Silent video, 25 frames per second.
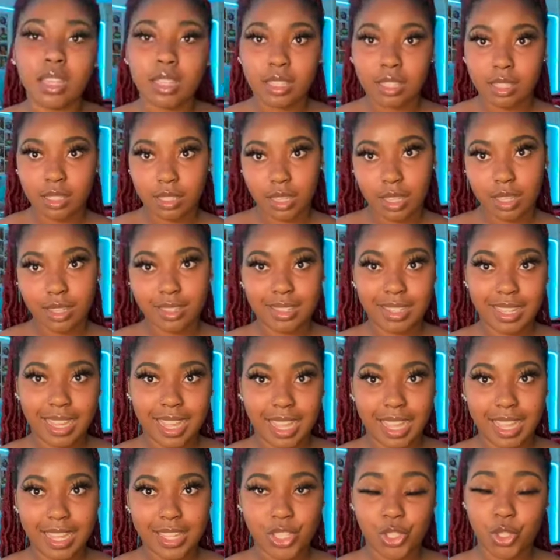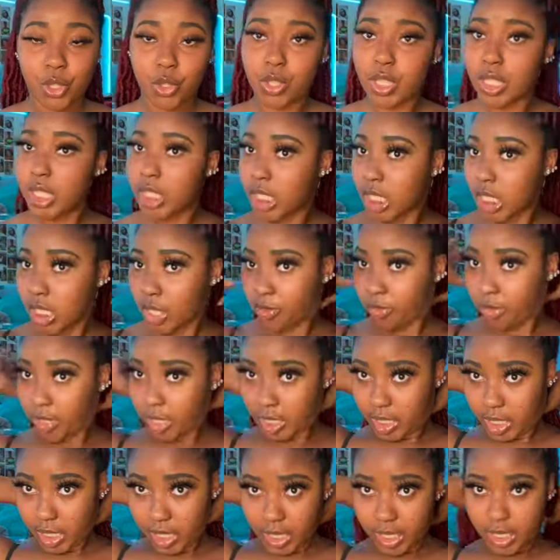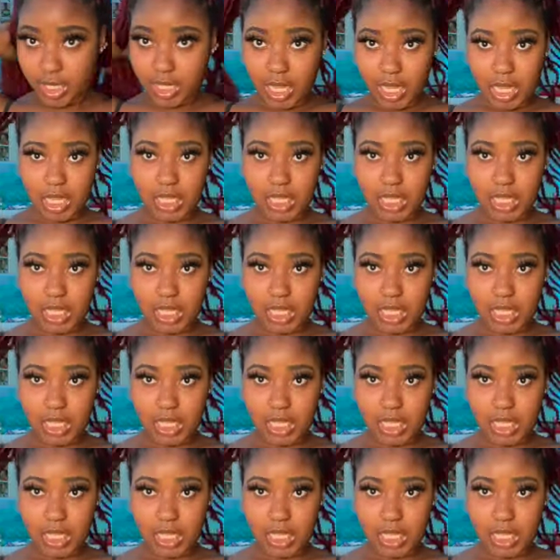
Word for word: Okay, you guys, so this is the first hairstyle.